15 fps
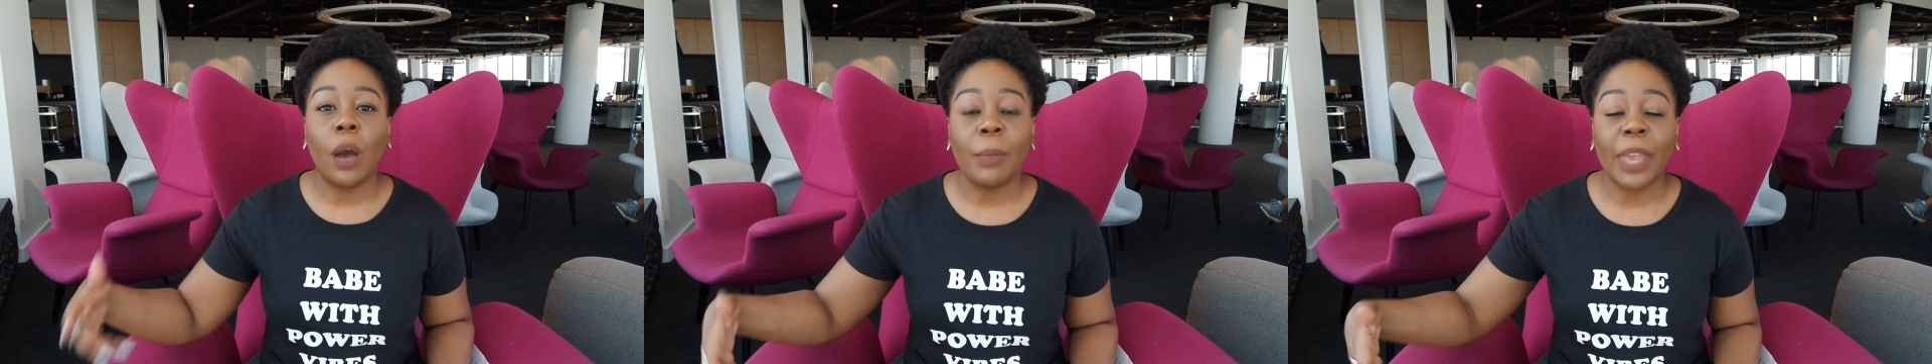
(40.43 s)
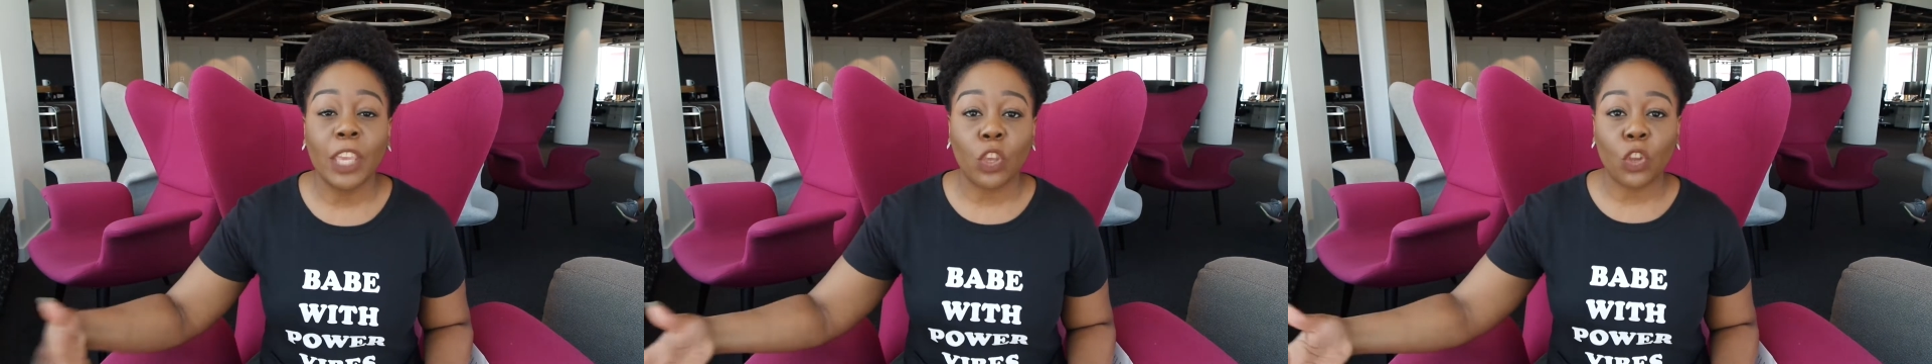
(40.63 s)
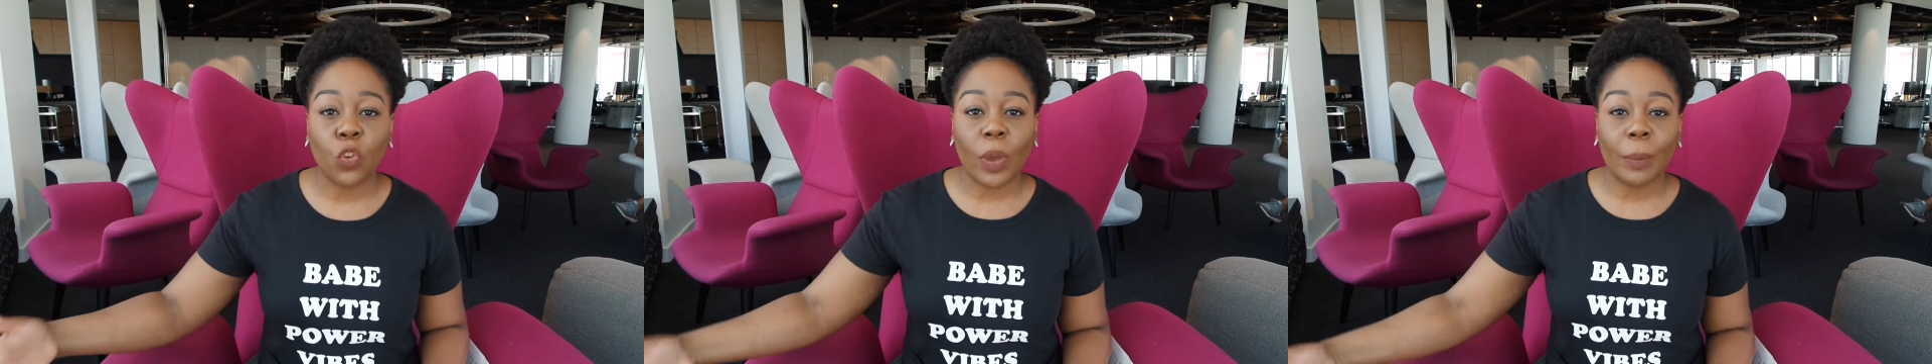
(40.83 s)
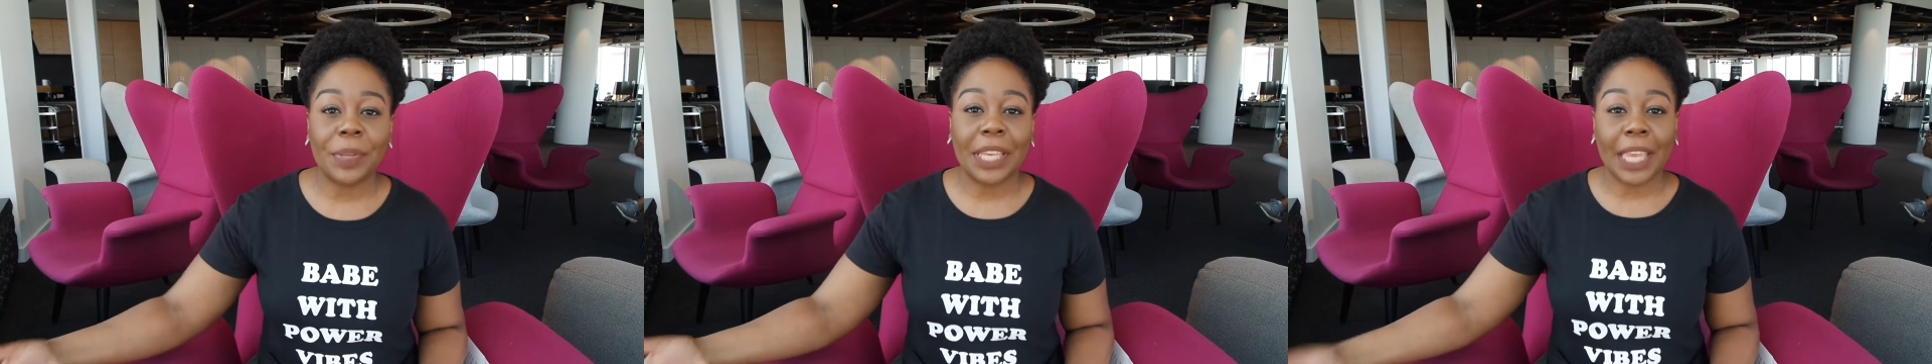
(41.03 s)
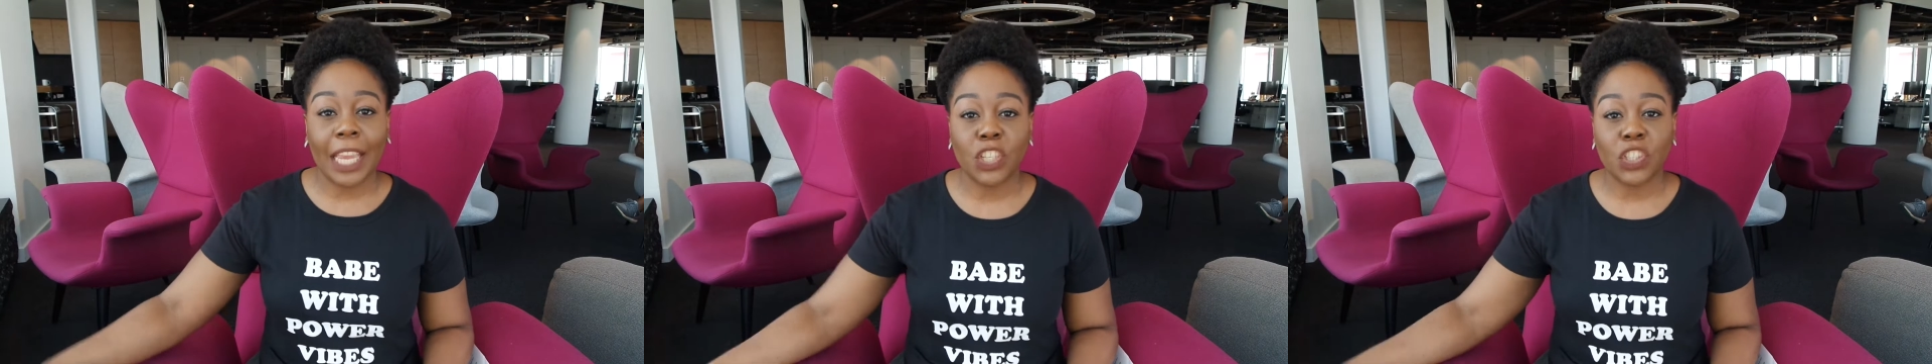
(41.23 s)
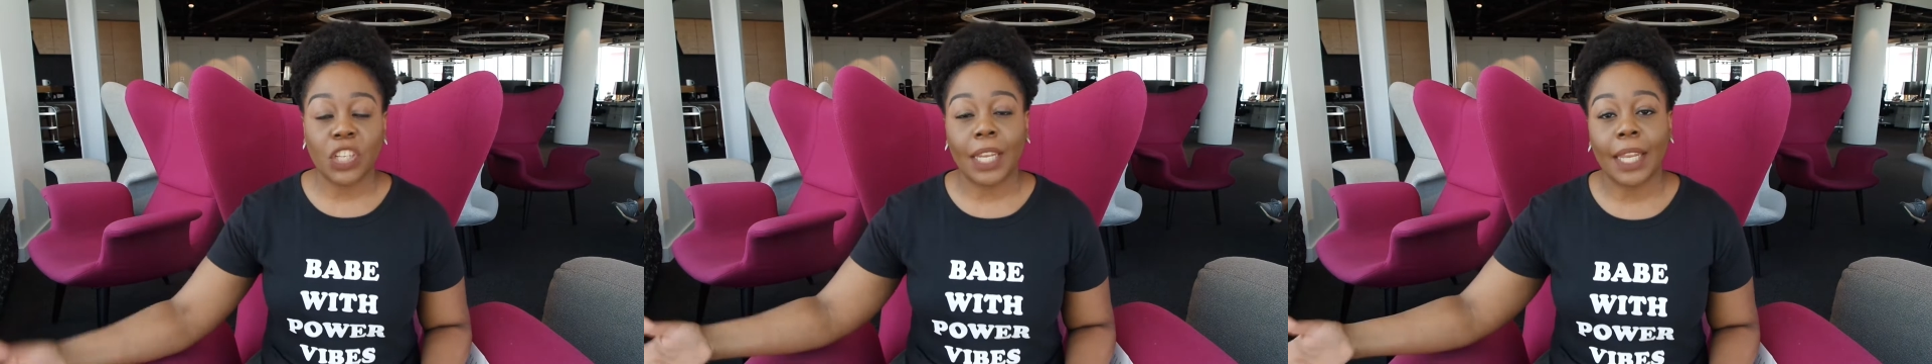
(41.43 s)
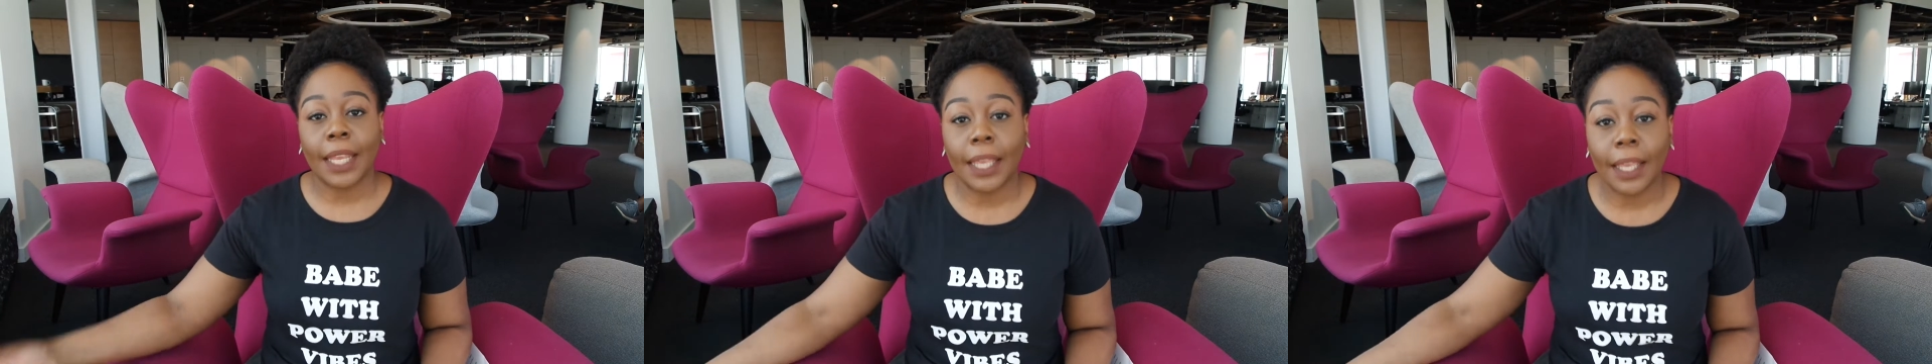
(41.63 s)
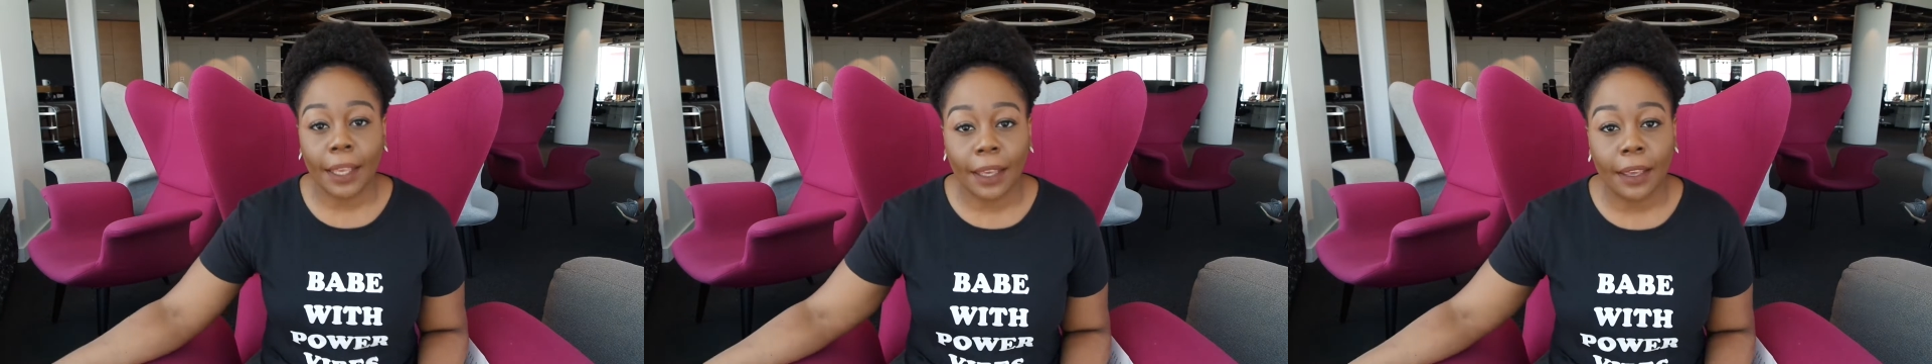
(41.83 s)
are making your application
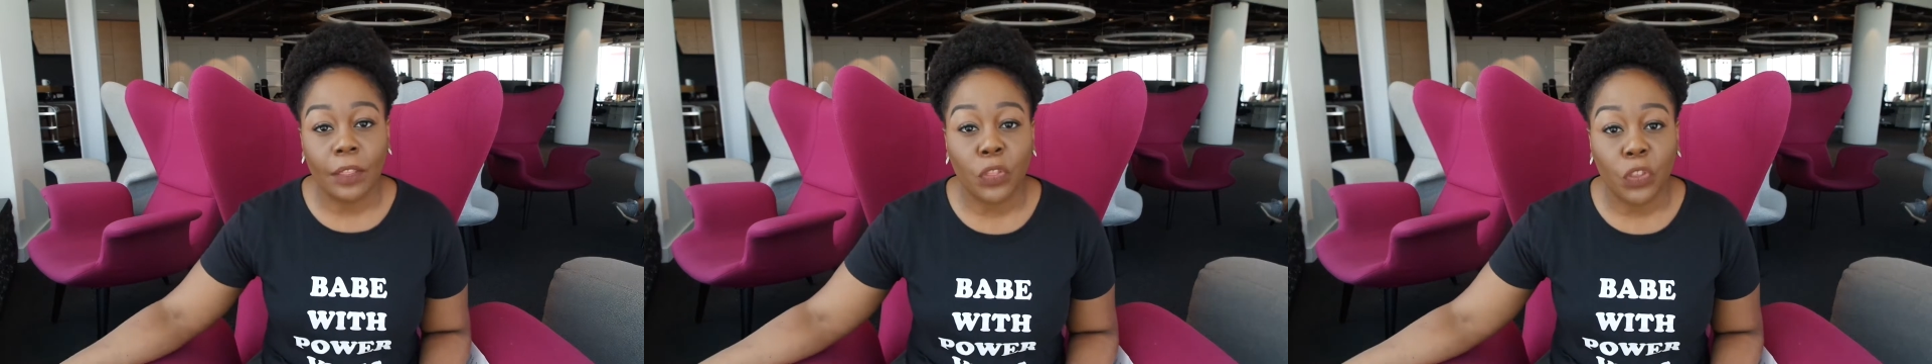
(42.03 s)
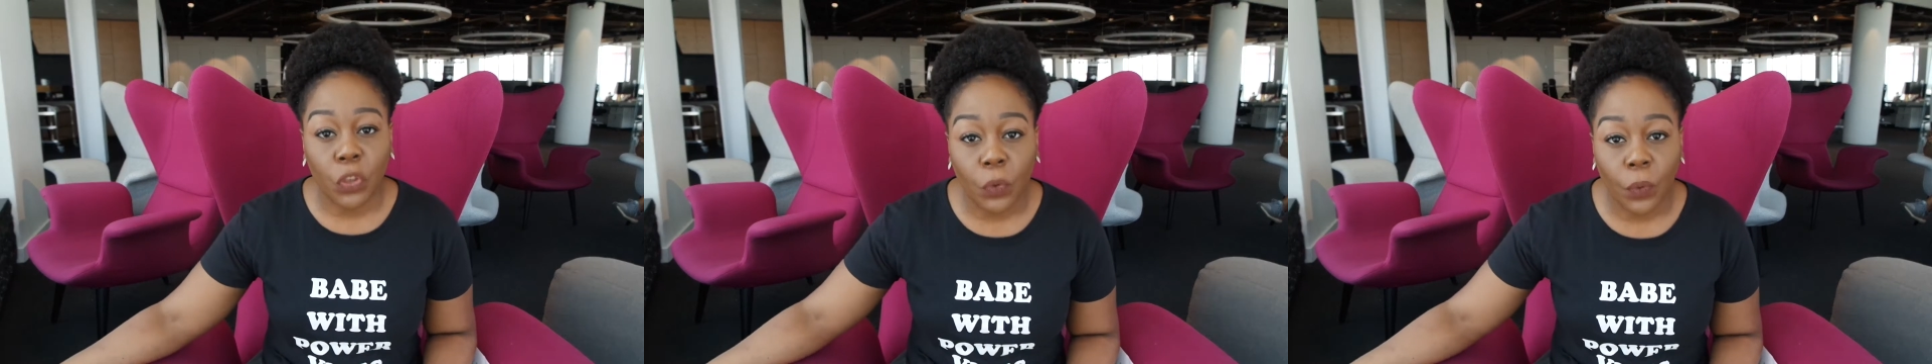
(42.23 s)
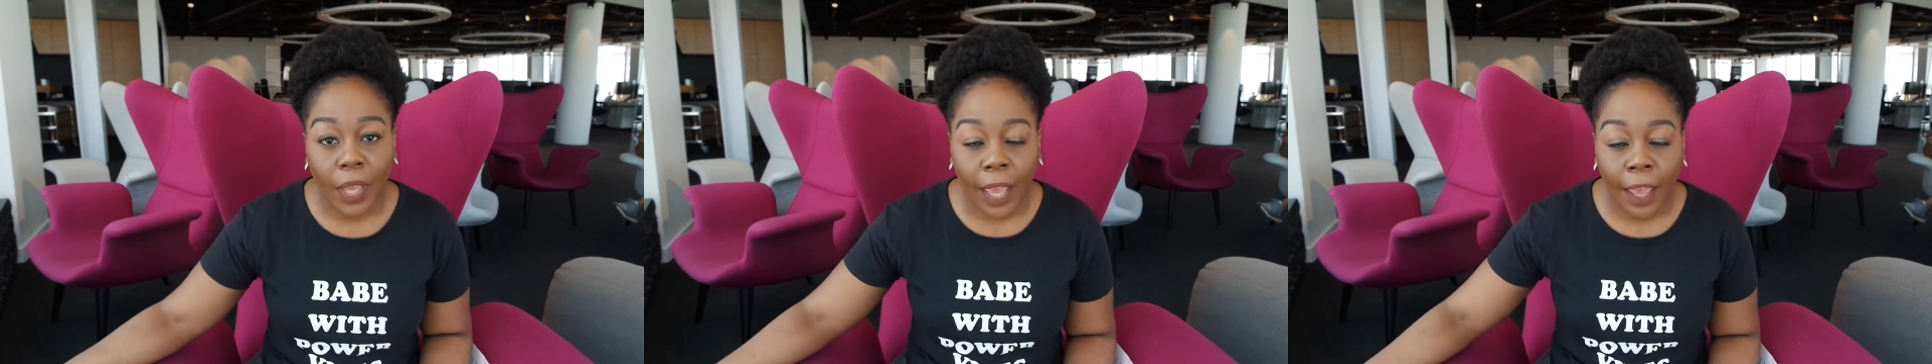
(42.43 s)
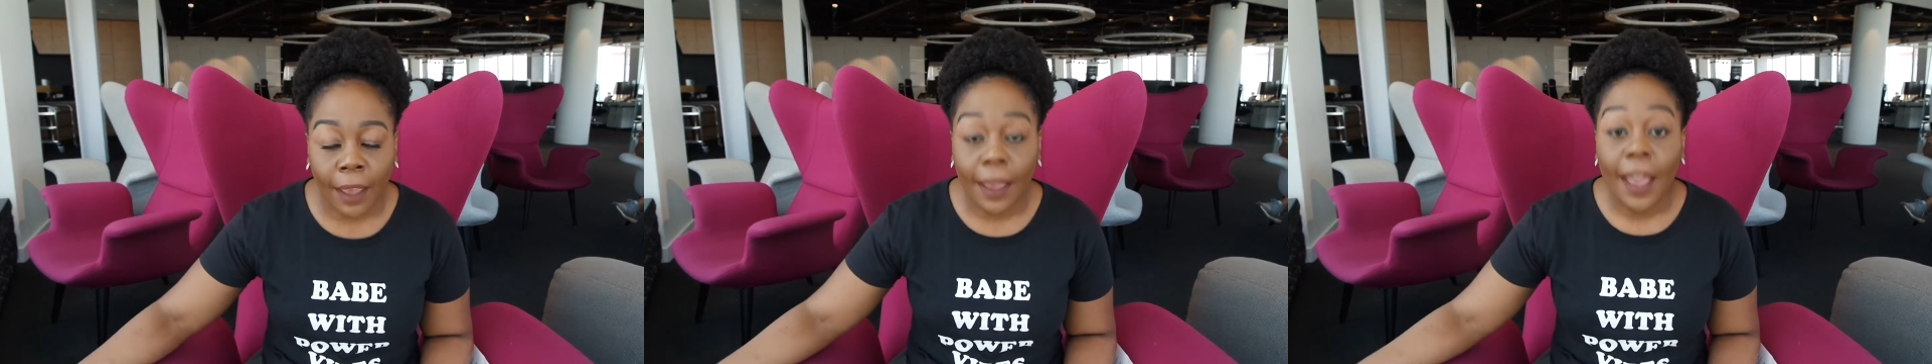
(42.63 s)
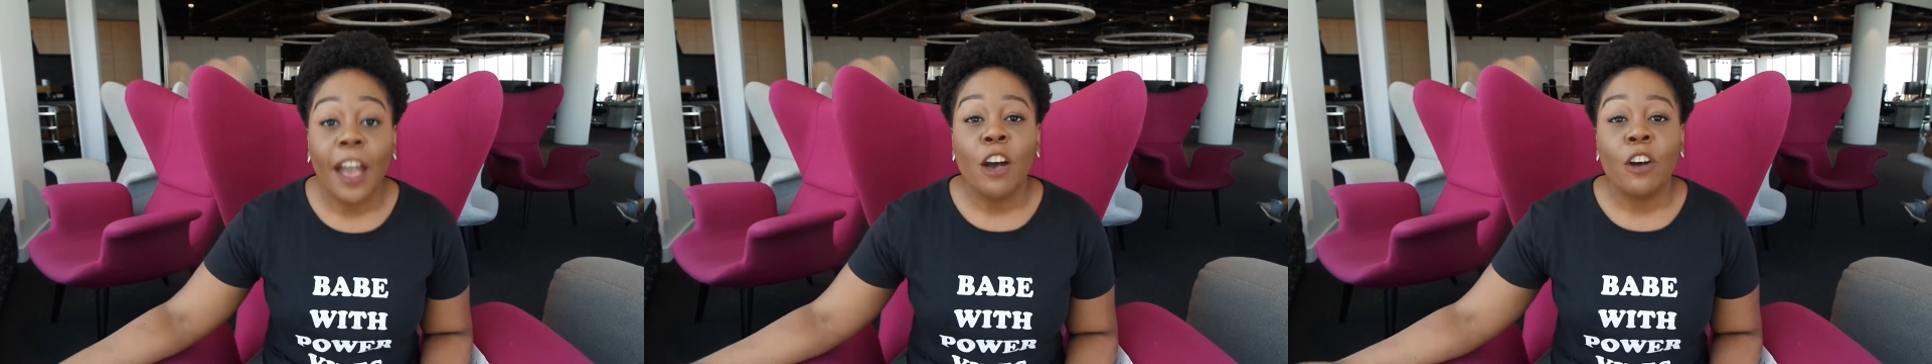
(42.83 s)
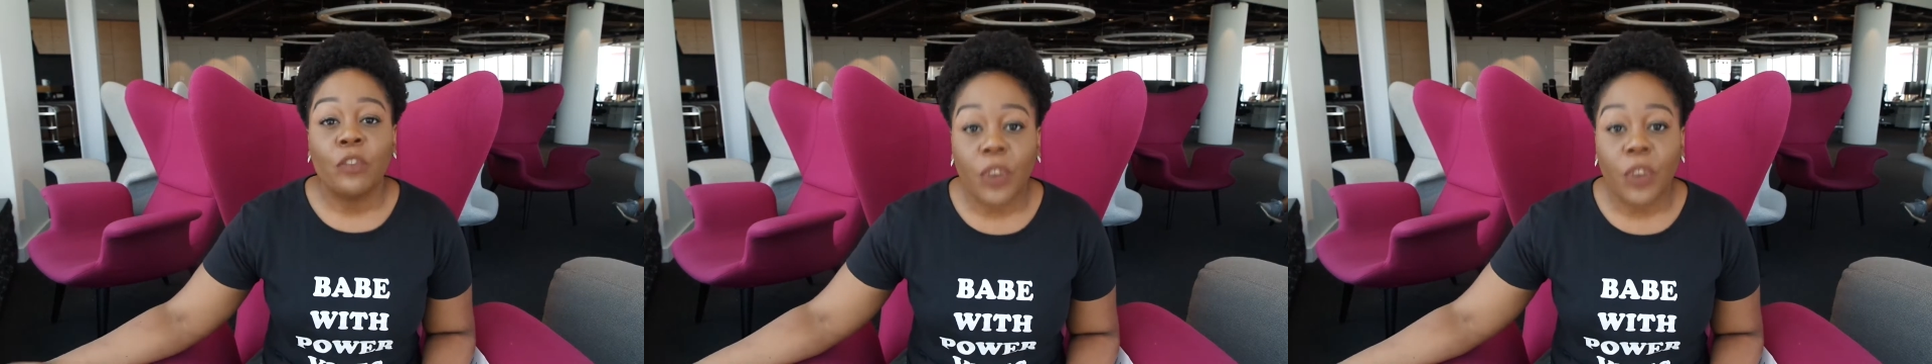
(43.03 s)
here in the UK